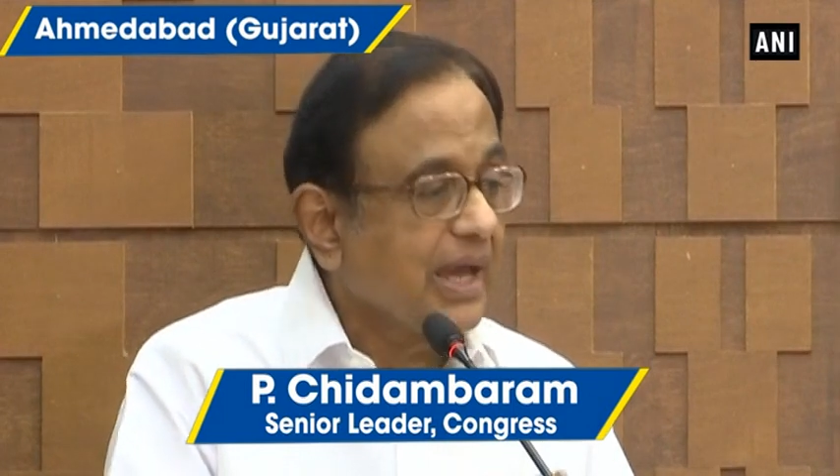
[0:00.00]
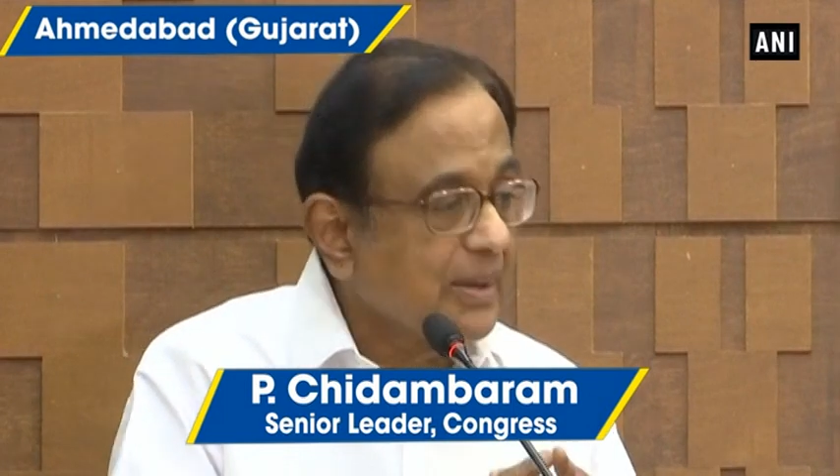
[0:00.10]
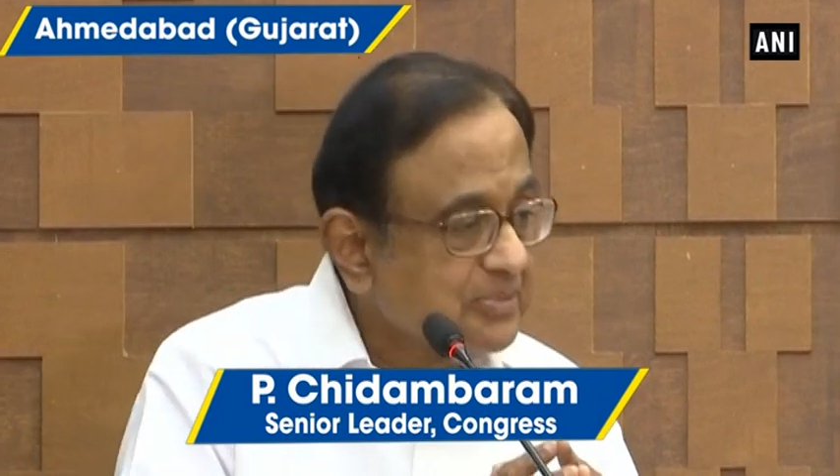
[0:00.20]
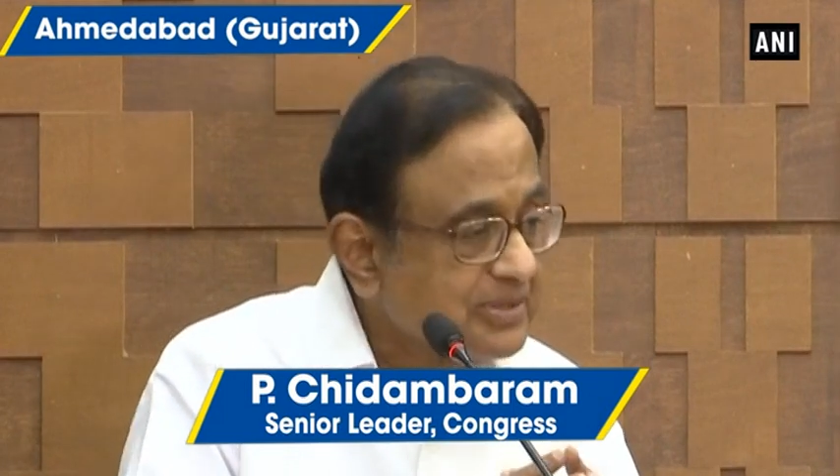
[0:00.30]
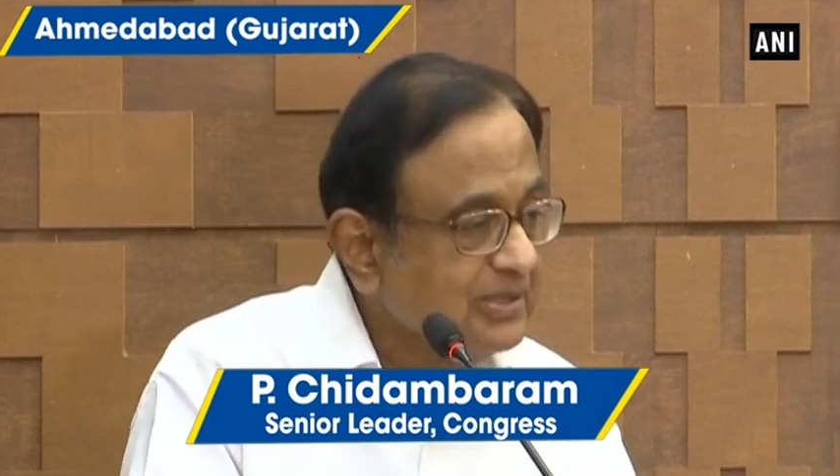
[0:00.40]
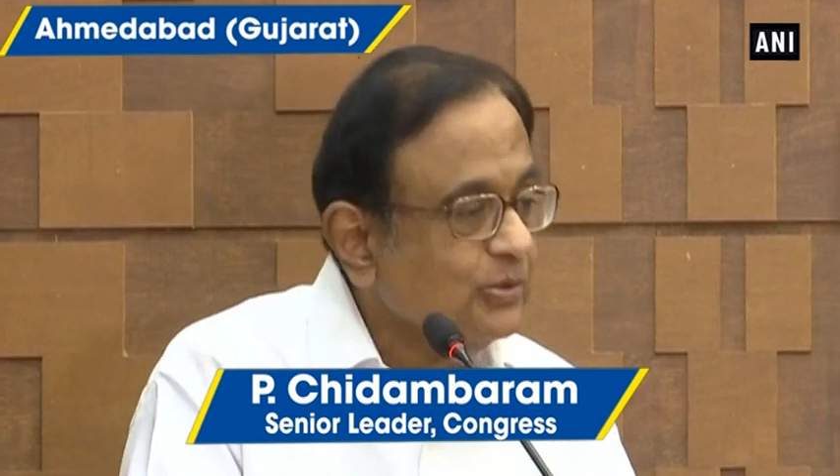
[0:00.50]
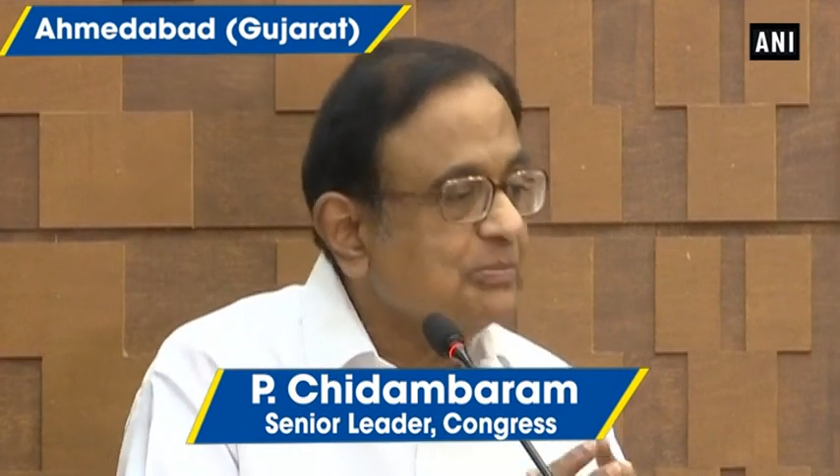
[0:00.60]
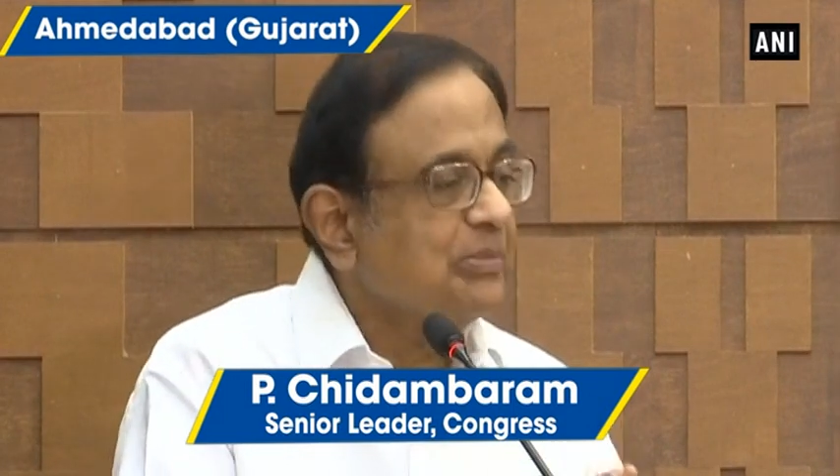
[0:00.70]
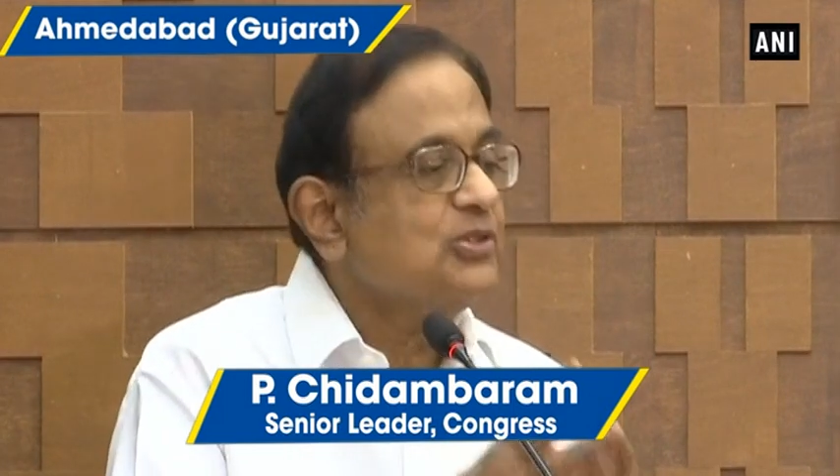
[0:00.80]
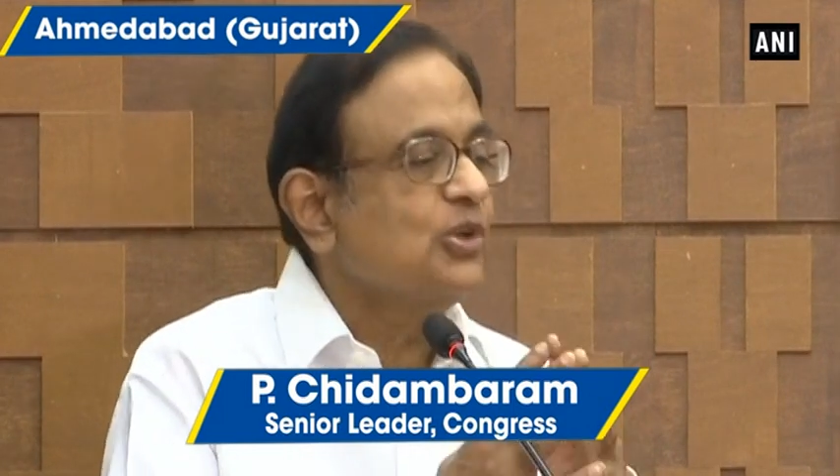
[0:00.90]

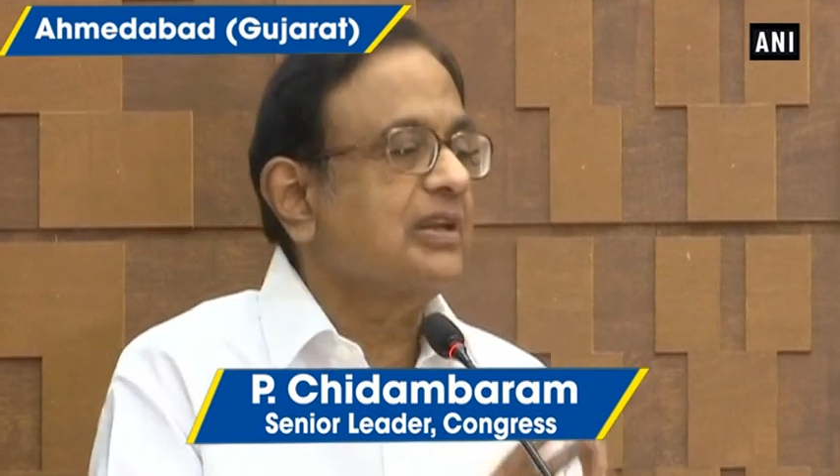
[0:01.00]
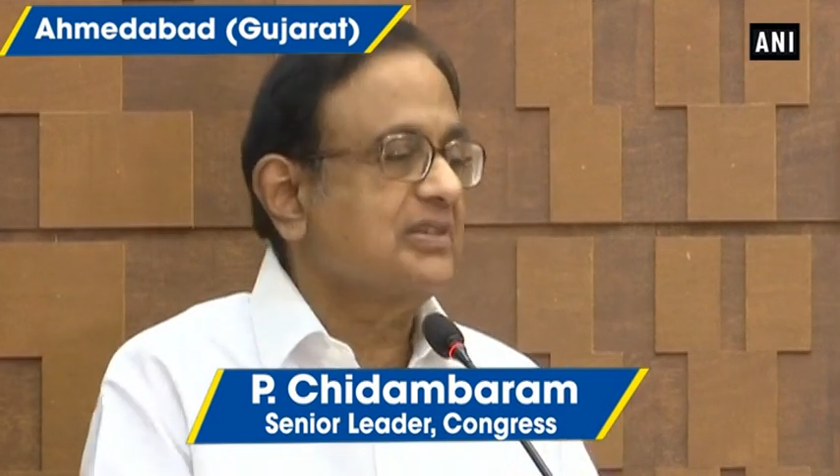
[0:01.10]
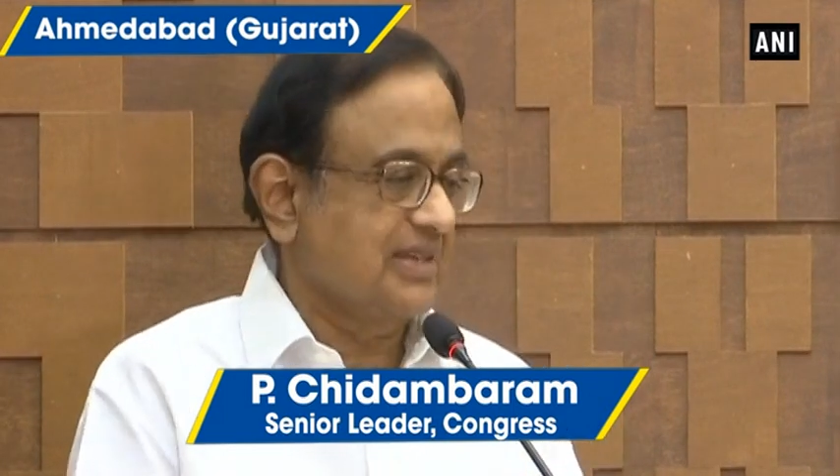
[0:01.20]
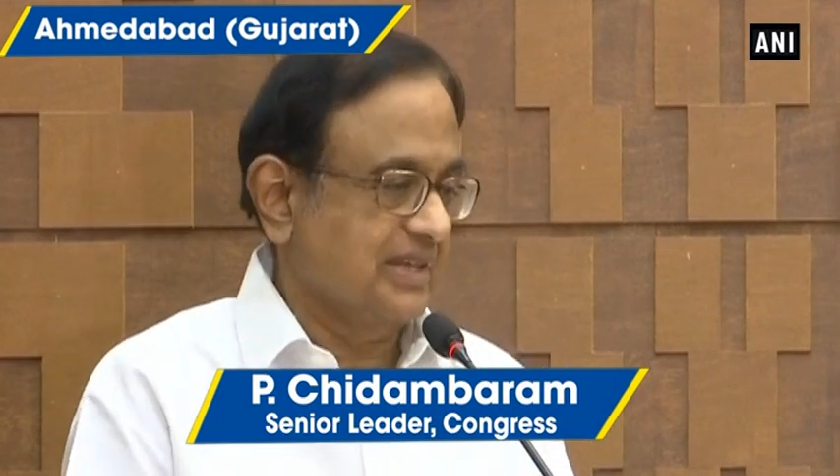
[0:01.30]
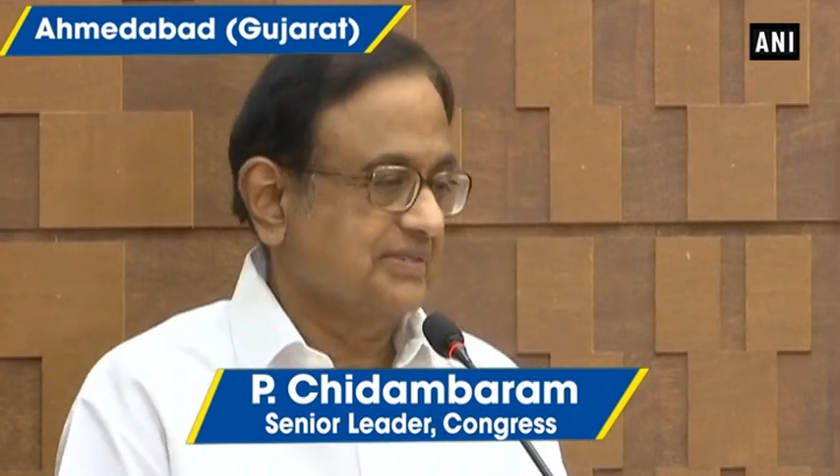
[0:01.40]
absolute majority.